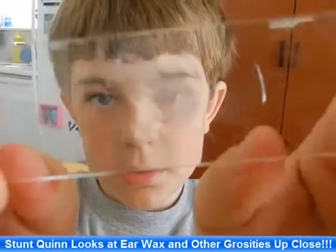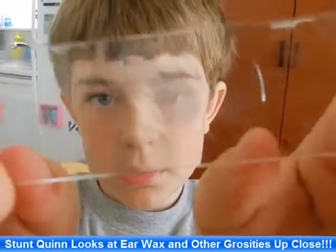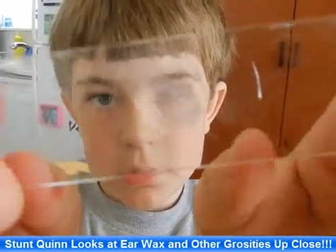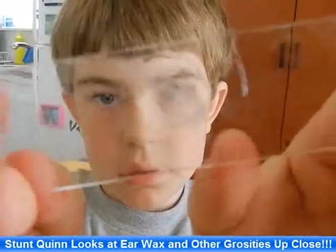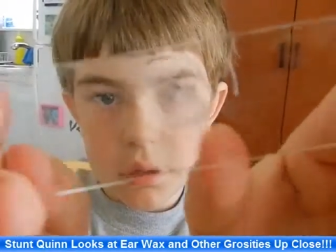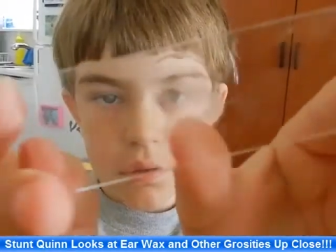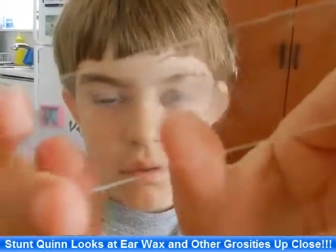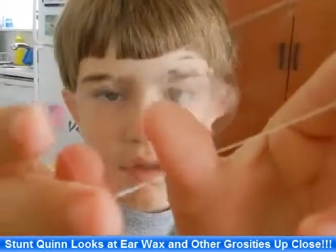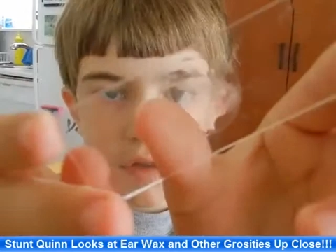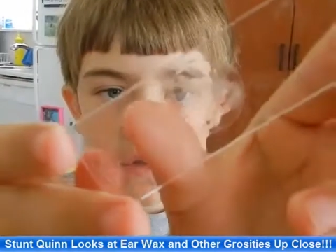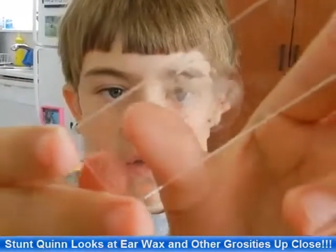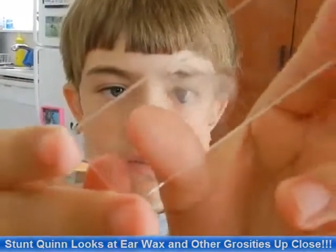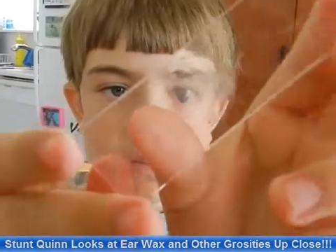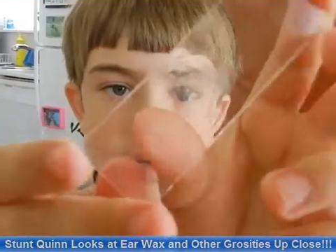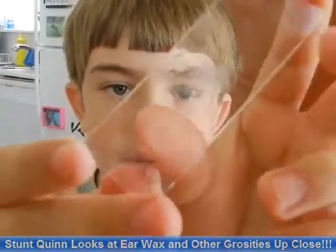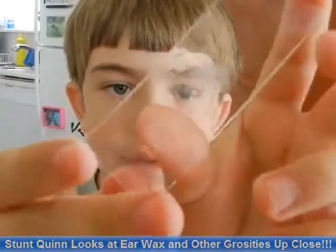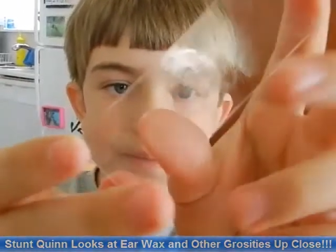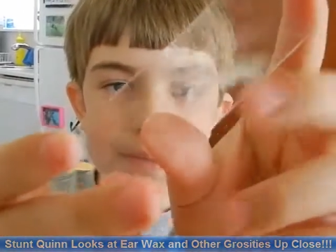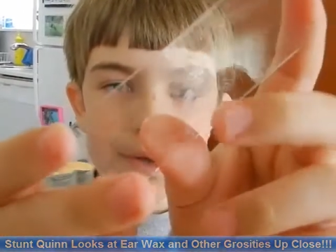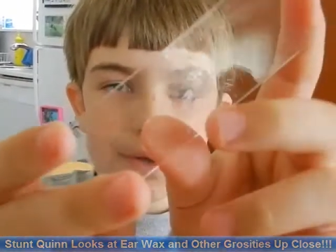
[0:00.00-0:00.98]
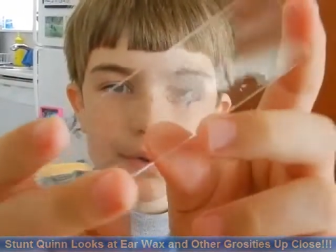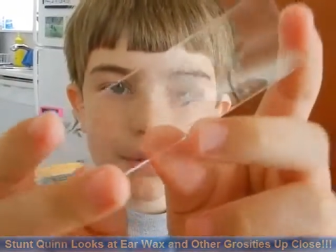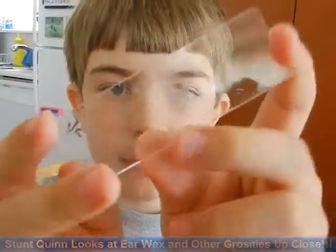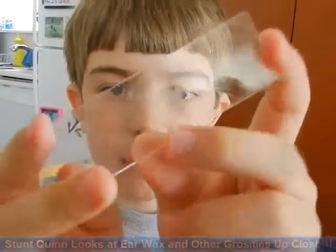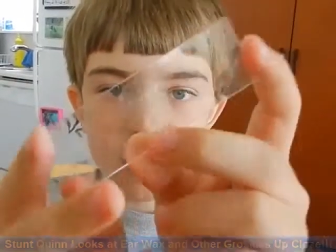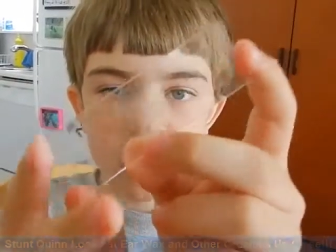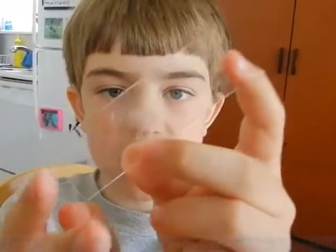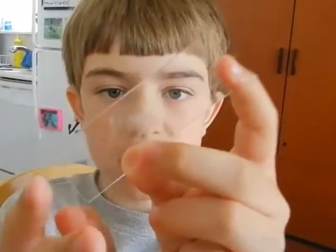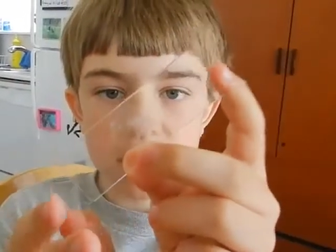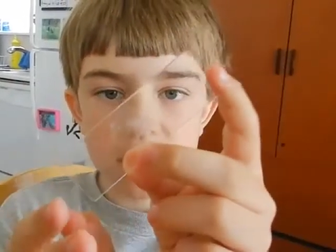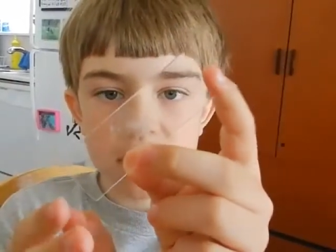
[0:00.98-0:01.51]
This is my
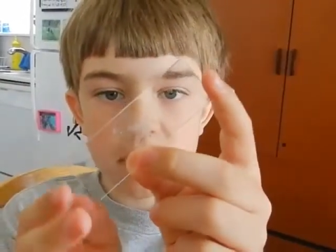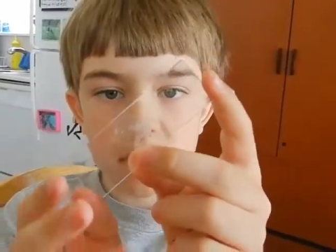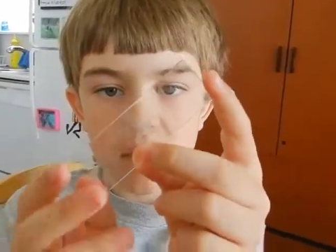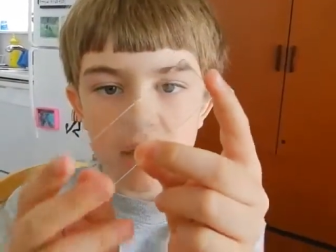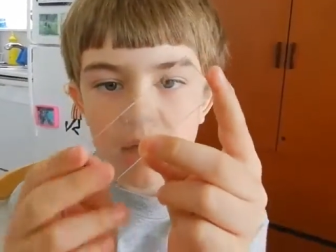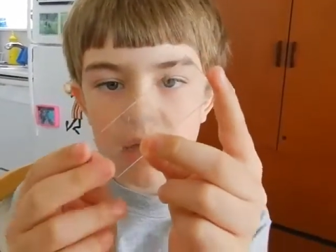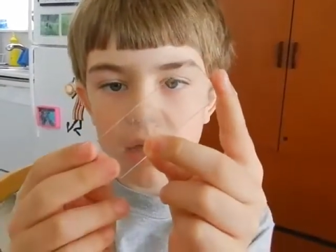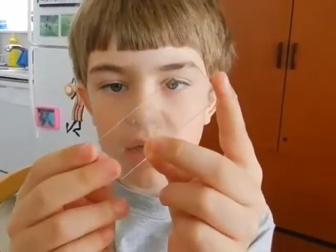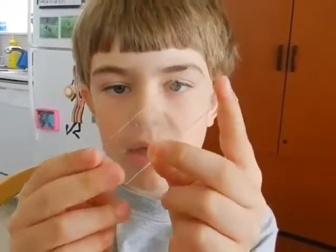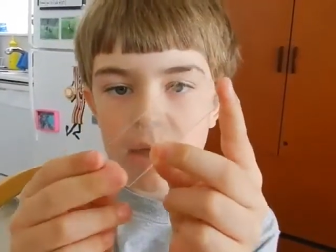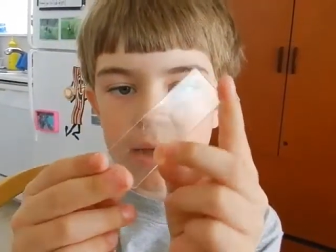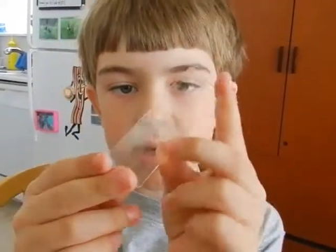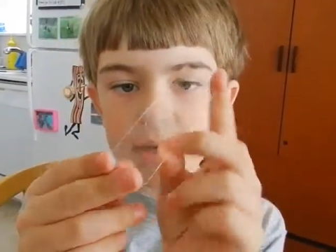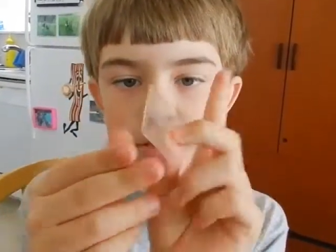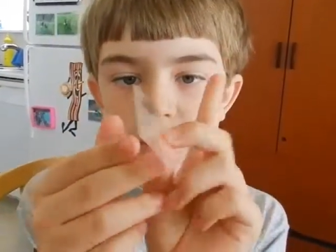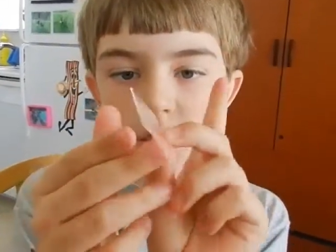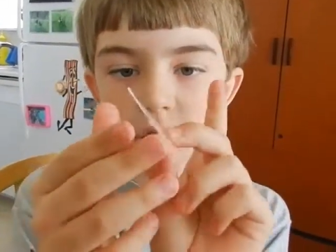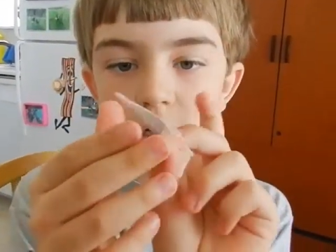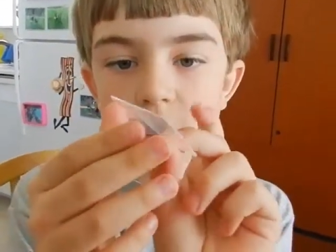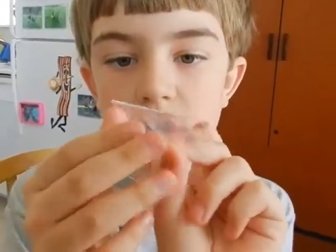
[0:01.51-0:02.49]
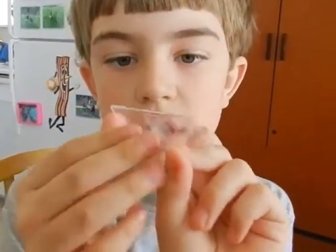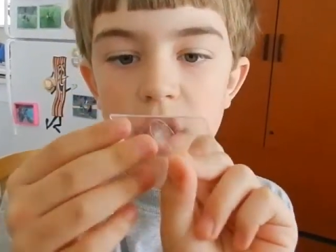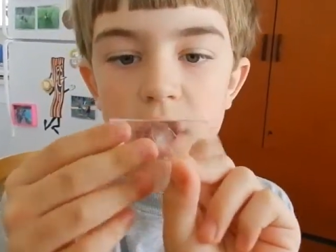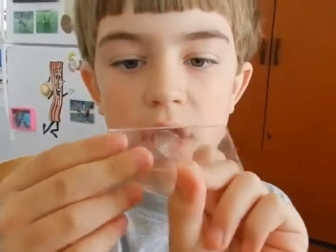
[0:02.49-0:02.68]
potion and